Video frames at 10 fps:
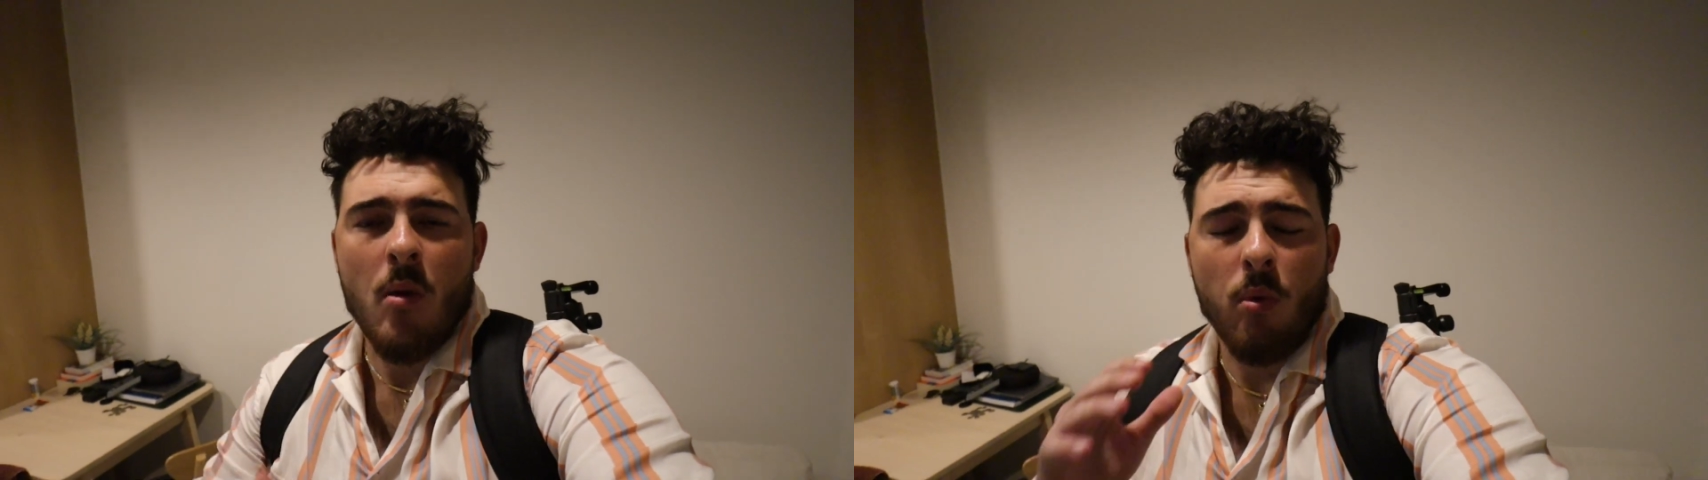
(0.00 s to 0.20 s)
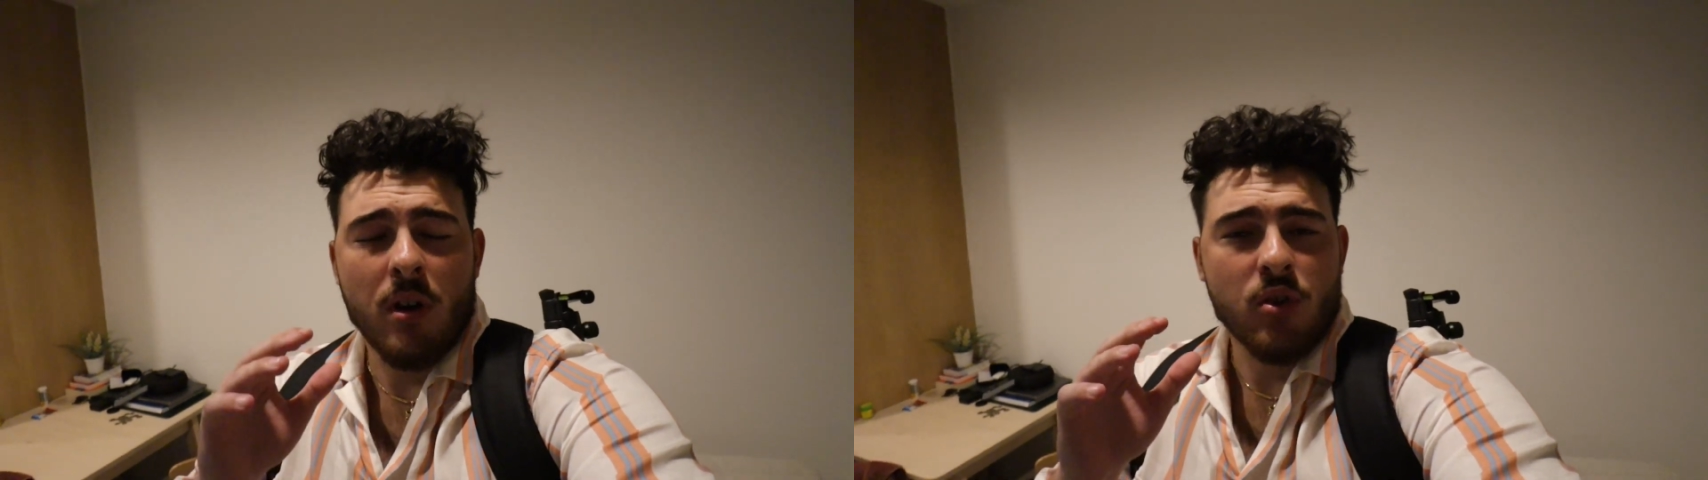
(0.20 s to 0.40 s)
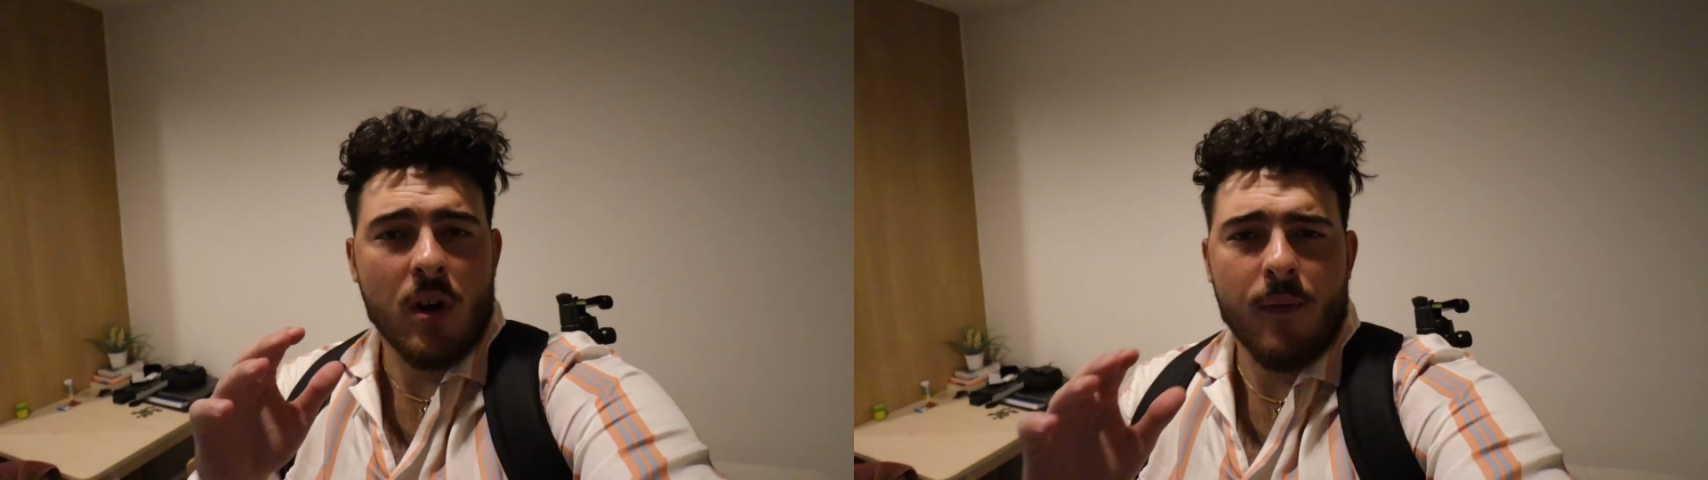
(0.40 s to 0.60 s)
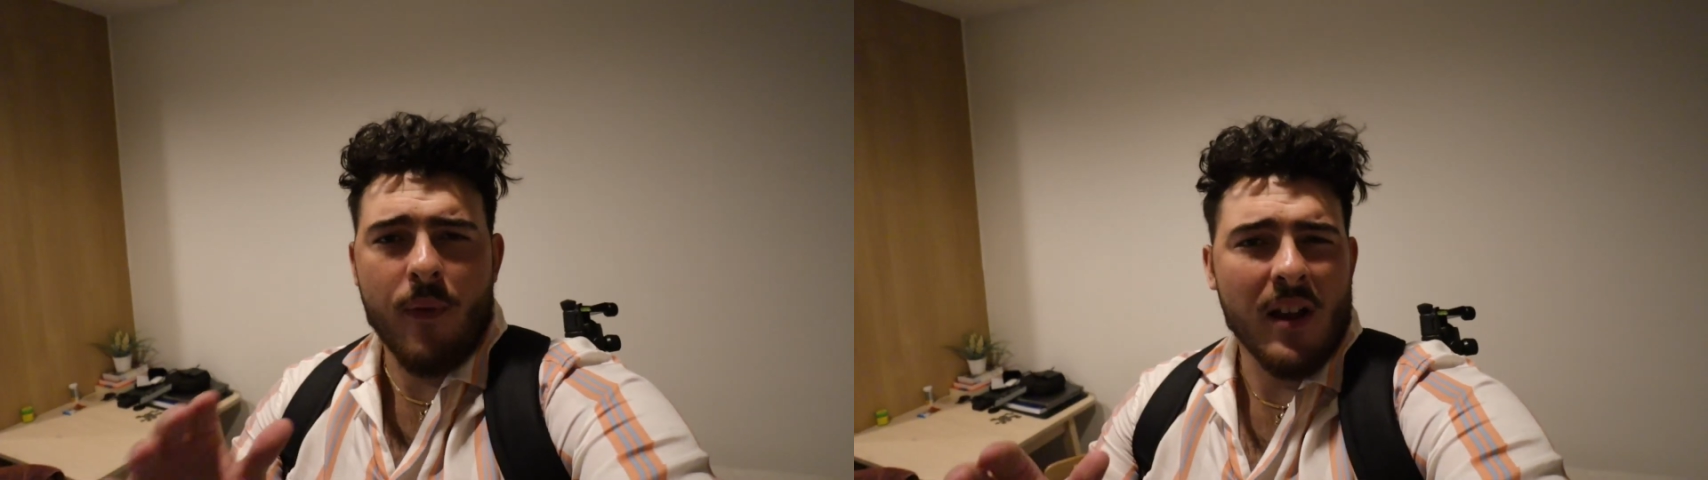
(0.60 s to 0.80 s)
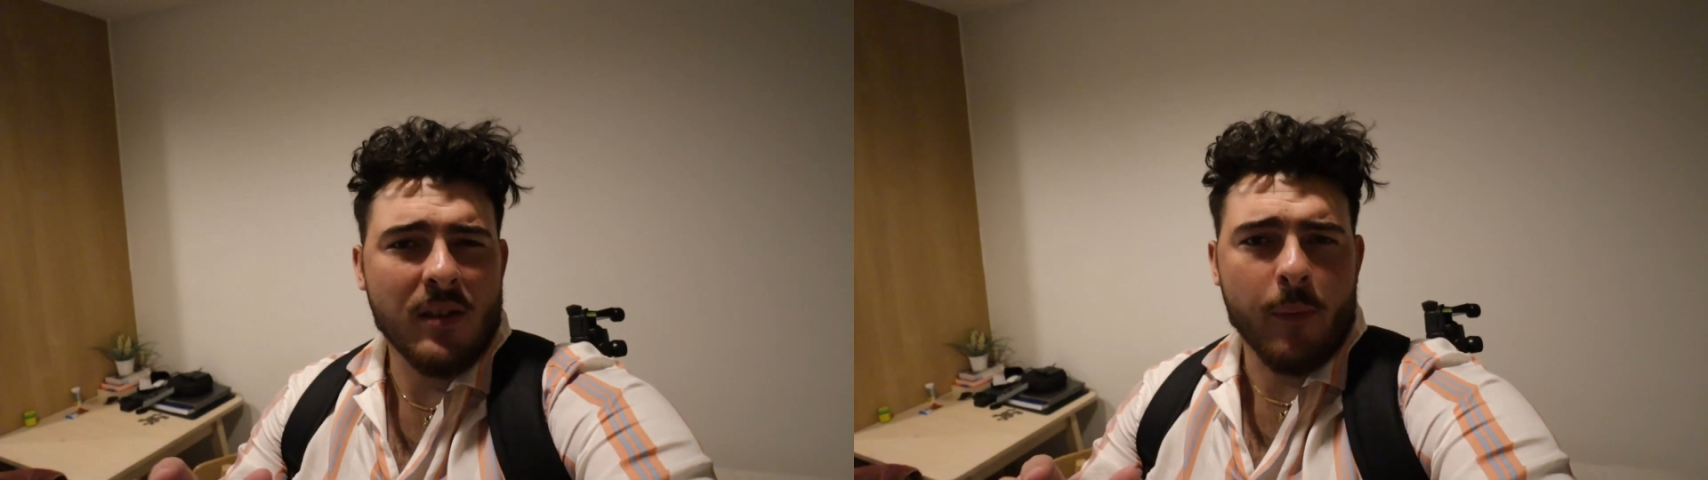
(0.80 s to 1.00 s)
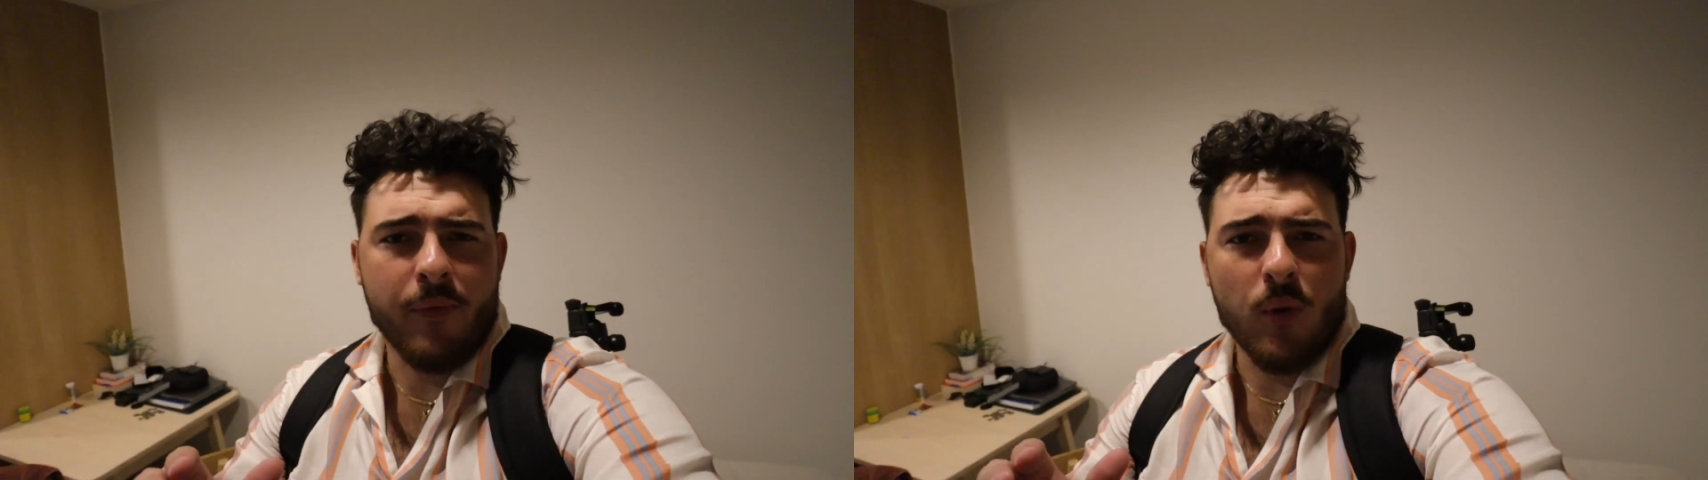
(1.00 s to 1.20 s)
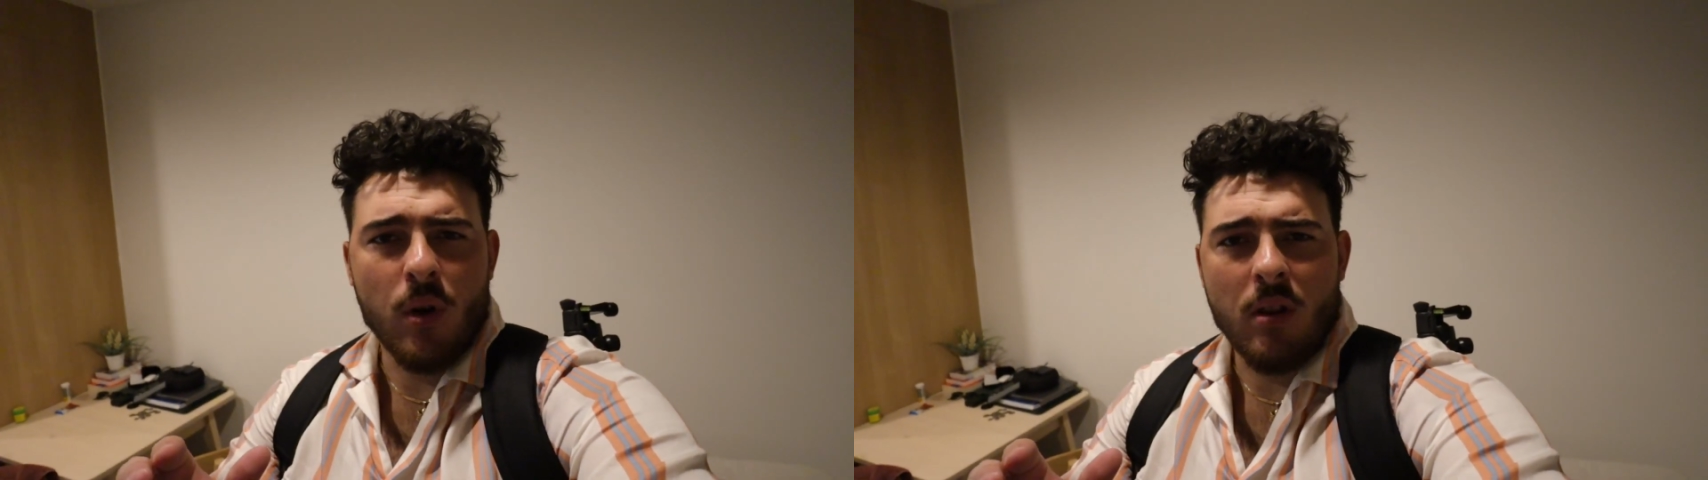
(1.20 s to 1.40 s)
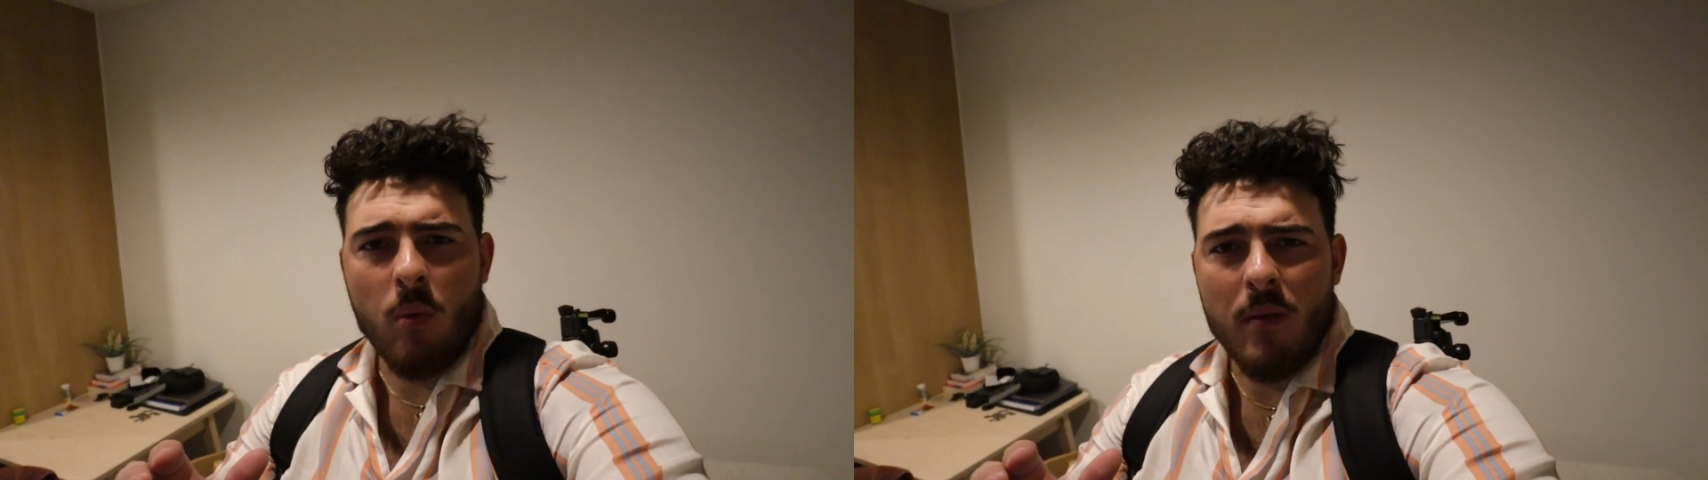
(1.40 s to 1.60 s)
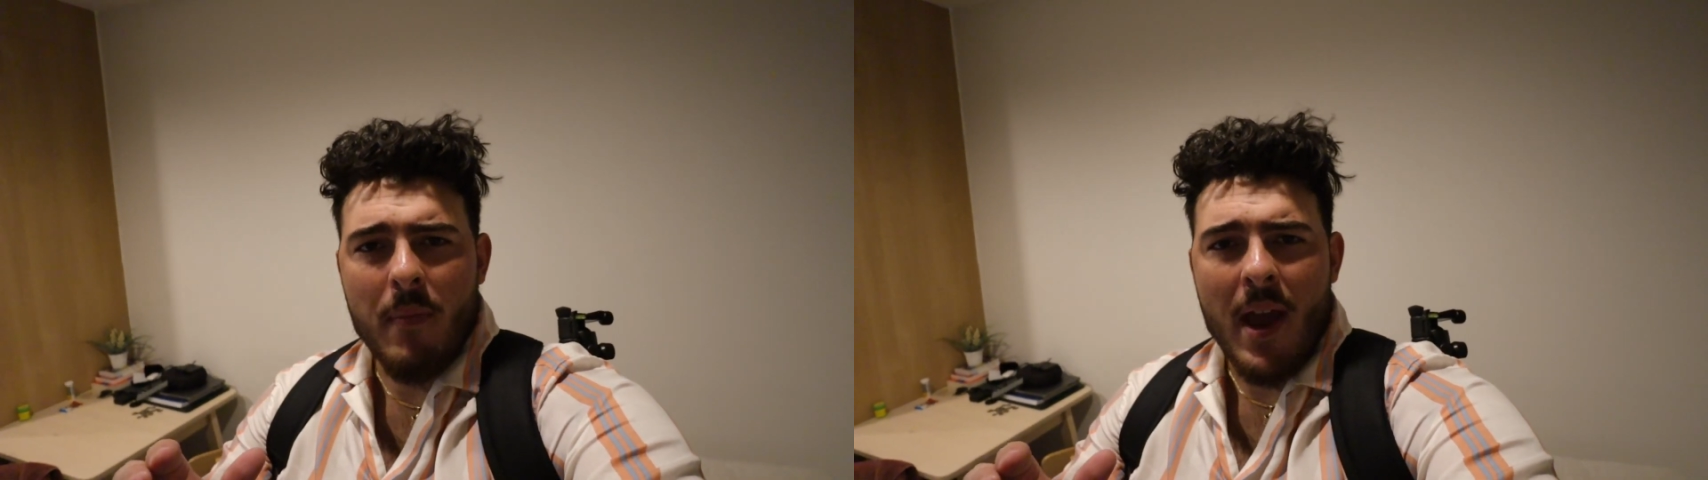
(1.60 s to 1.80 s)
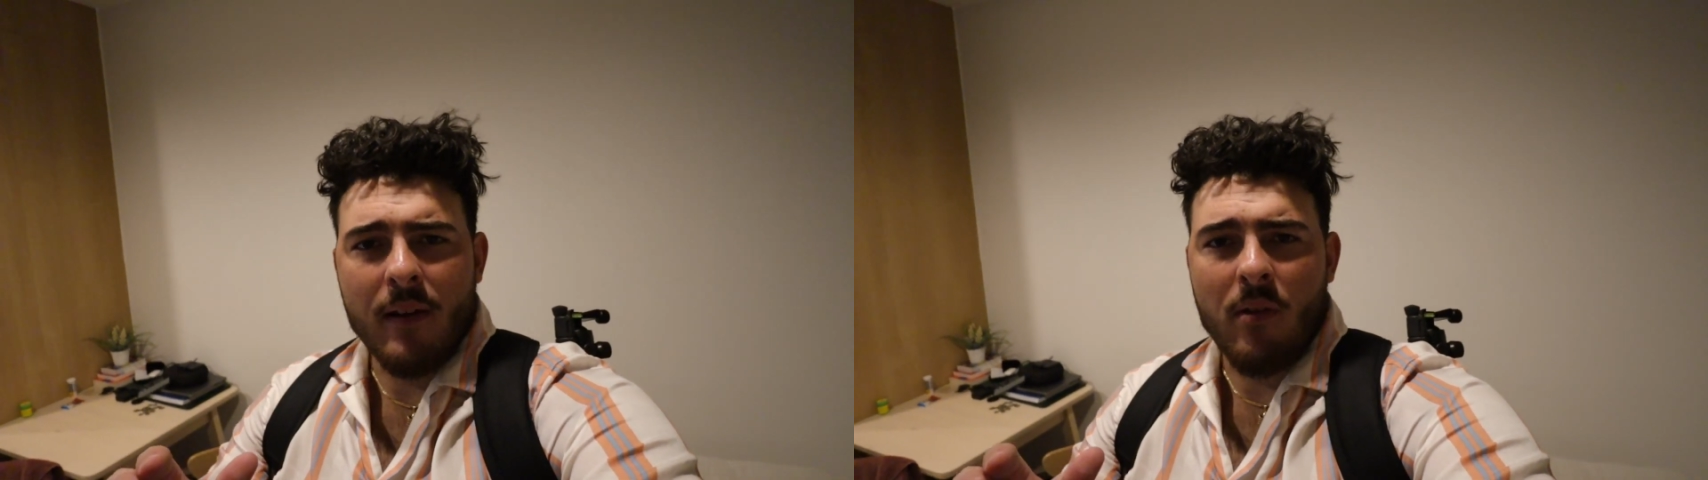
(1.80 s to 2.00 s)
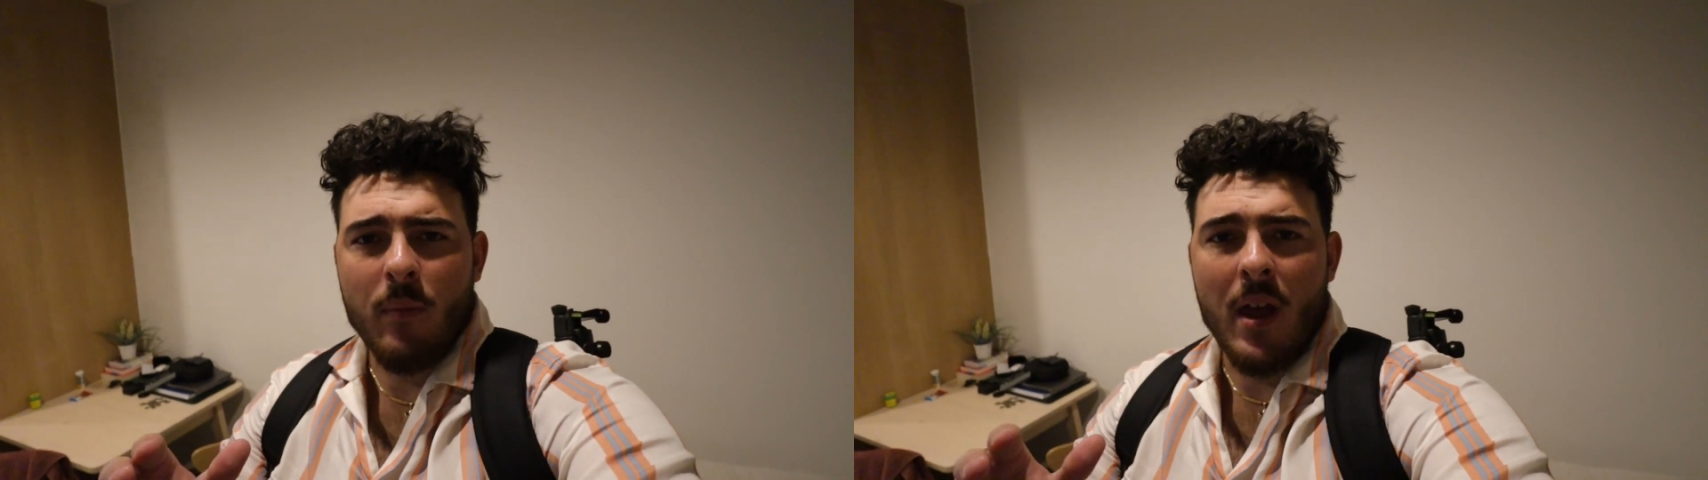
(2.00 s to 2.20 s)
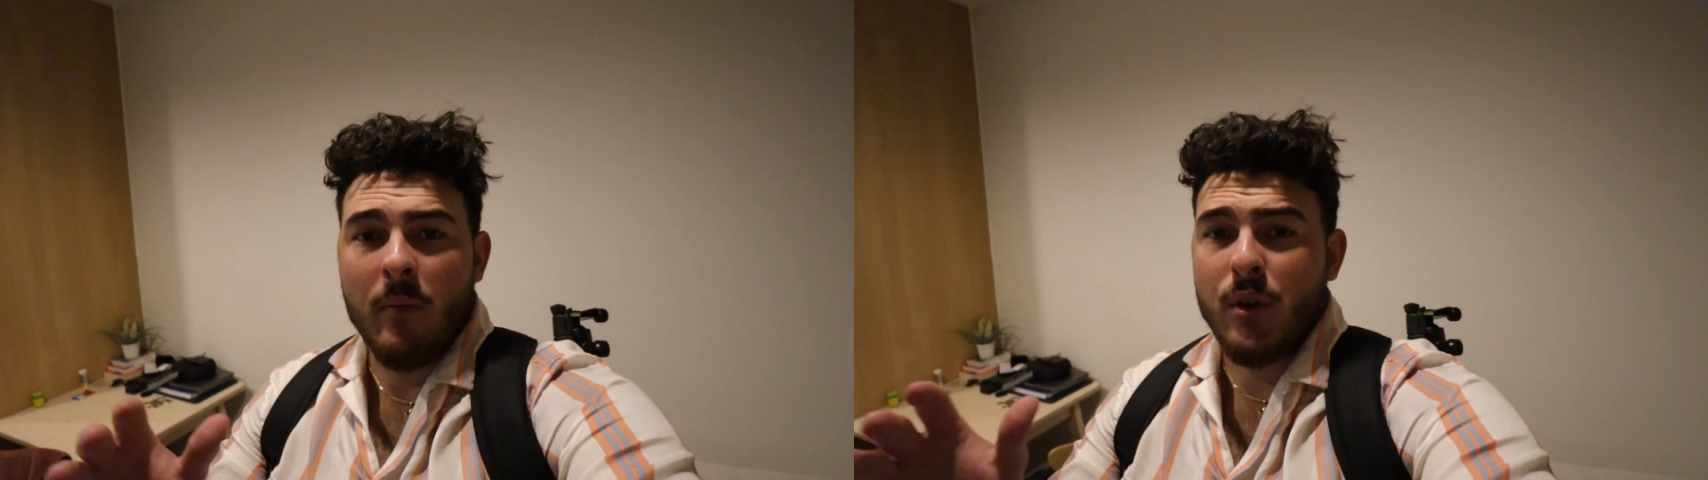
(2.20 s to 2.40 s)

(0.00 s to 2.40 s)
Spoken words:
We're going to try to find some food on the way back from that.